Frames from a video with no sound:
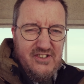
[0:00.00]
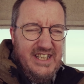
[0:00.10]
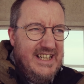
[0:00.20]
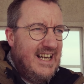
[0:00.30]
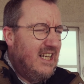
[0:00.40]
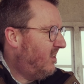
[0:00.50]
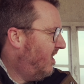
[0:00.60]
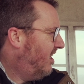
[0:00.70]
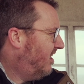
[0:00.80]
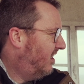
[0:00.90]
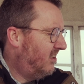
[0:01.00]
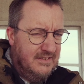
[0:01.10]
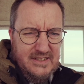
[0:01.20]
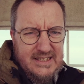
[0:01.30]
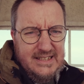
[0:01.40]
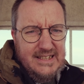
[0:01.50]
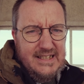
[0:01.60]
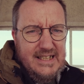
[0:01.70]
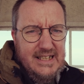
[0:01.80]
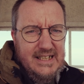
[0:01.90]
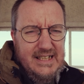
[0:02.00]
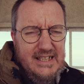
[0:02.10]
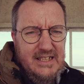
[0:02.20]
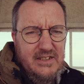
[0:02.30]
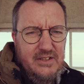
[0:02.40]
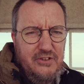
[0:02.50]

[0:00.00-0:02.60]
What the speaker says: TLR.